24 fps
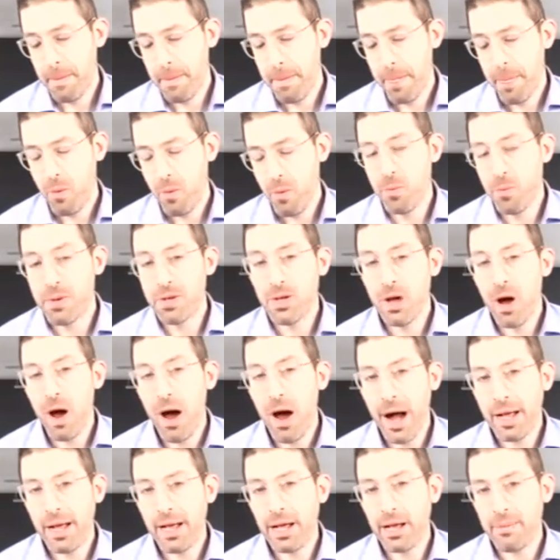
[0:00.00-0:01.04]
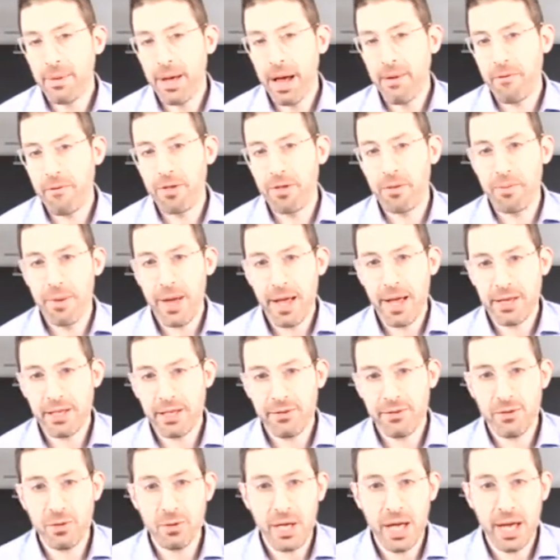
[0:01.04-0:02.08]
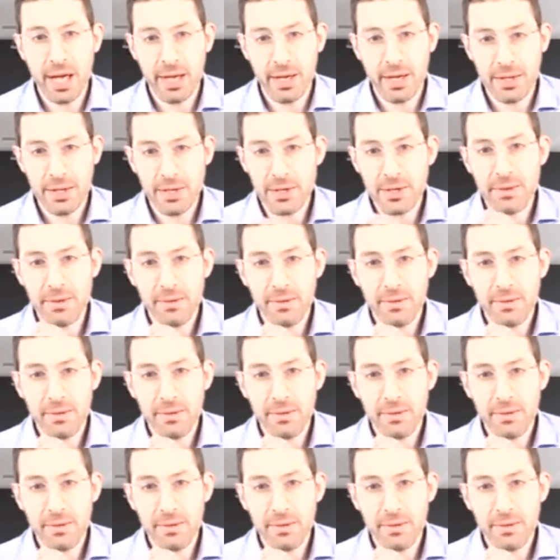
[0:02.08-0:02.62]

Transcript: What we've been talking about for the past few days